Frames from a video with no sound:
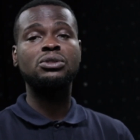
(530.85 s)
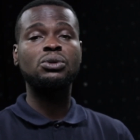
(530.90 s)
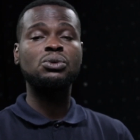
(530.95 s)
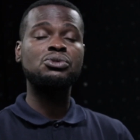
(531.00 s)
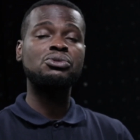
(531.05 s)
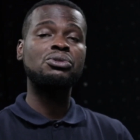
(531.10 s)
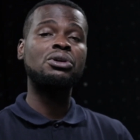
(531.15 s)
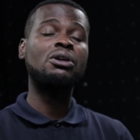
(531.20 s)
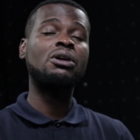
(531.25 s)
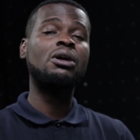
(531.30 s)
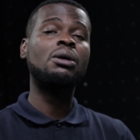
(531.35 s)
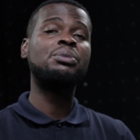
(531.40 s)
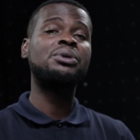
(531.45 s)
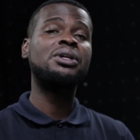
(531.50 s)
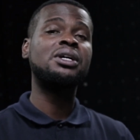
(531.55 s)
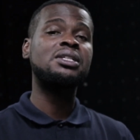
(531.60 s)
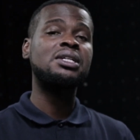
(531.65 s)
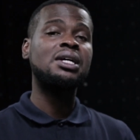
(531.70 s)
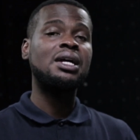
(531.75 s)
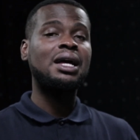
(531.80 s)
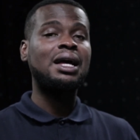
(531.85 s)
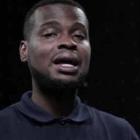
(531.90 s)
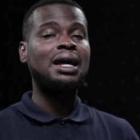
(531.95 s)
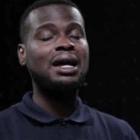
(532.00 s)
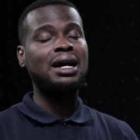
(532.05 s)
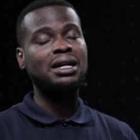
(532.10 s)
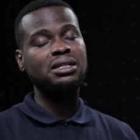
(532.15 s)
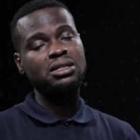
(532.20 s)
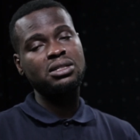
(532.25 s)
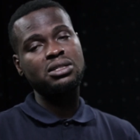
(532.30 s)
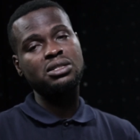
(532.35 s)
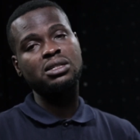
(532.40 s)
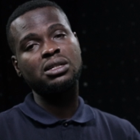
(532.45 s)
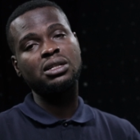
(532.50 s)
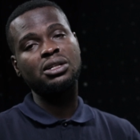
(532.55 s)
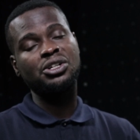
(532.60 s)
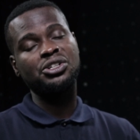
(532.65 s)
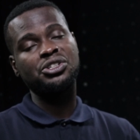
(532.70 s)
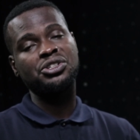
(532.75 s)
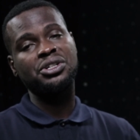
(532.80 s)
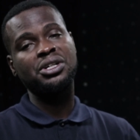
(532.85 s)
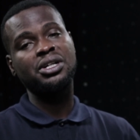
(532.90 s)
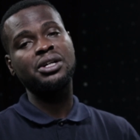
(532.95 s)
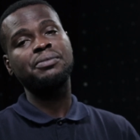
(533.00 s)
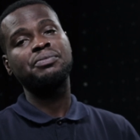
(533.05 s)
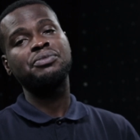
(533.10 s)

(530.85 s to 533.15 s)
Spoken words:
those three components act in synergy